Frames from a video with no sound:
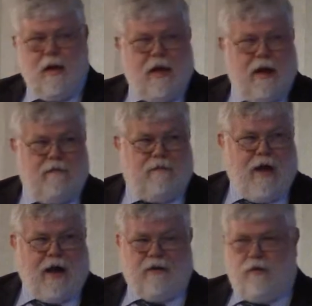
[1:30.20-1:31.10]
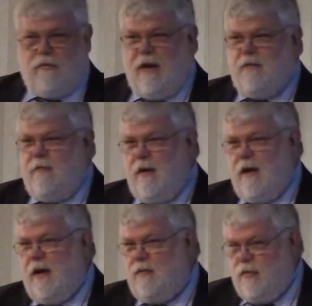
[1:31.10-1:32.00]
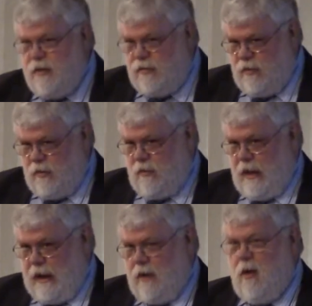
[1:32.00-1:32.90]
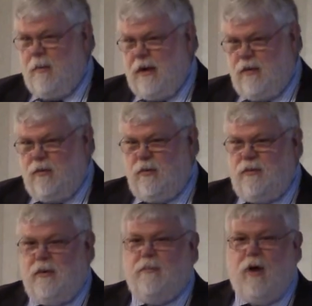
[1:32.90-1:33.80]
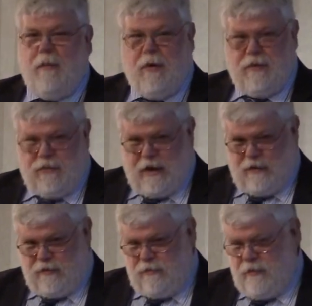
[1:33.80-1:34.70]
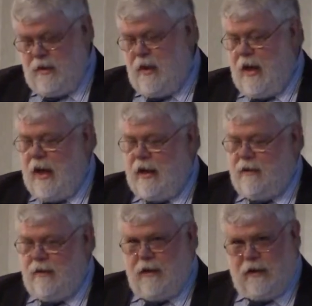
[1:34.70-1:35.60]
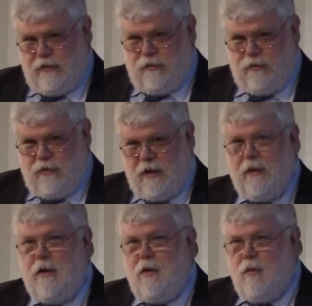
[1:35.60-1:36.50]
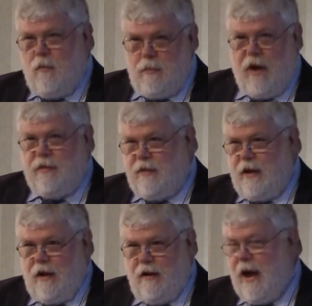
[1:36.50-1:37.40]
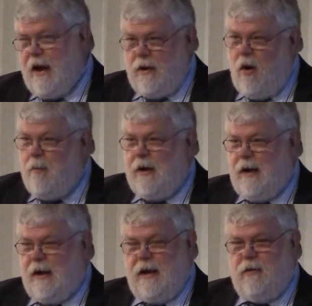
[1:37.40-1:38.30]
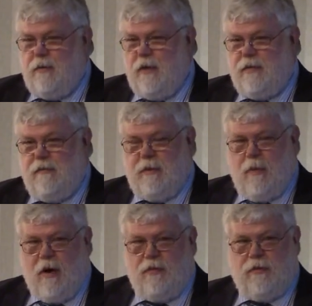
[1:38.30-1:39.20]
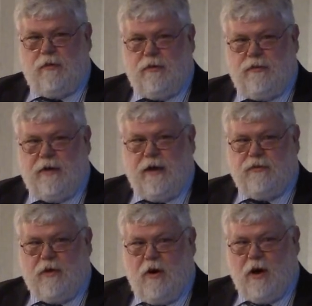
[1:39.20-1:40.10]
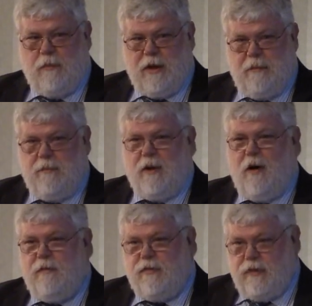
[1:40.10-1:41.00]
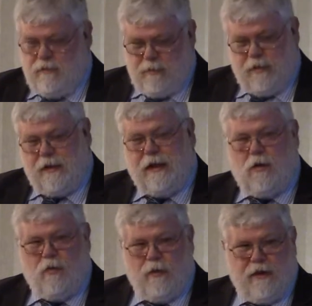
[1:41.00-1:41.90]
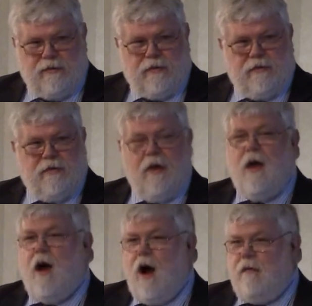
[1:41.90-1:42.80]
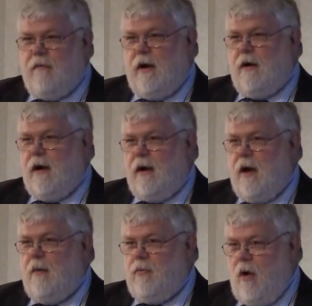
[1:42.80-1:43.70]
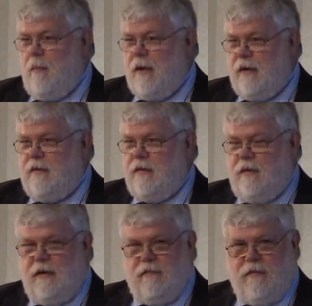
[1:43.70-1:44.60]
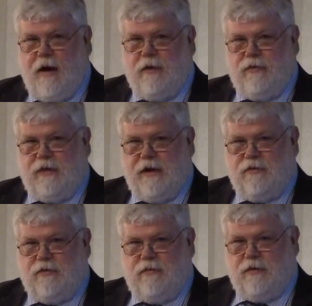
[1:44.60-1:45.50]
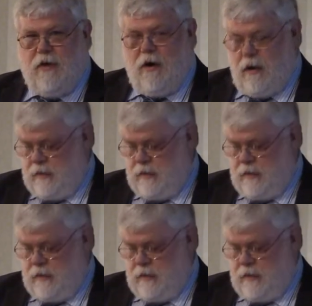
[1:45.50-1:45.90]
and in fact address very traditional economic issues in primary sectors and issues that we might think are economically relatively marginal in today's economy, but obviously for political reasons are very prominent in the final stages of the talk.